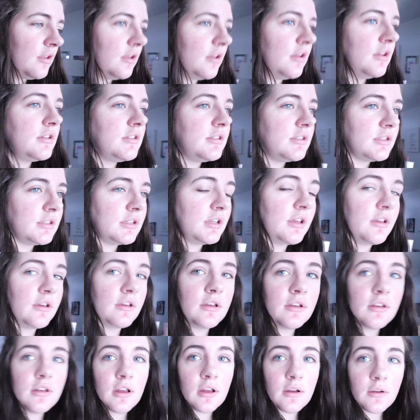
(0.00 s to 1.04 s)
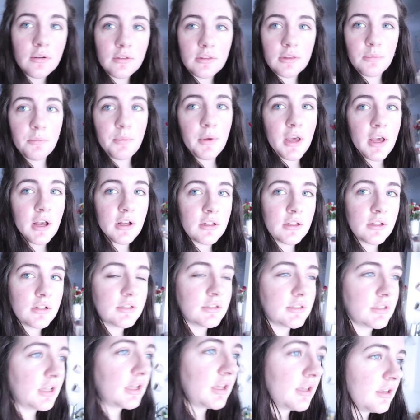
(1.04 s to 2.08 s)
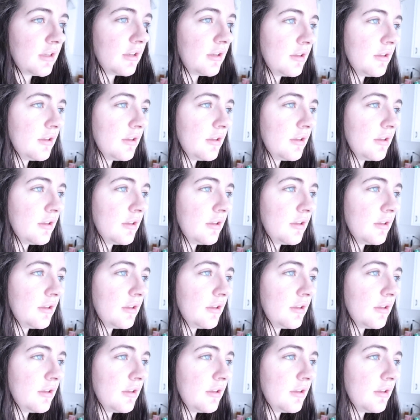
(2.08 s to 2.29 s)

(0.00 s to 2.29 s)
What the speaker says: Let's see what the back looks like.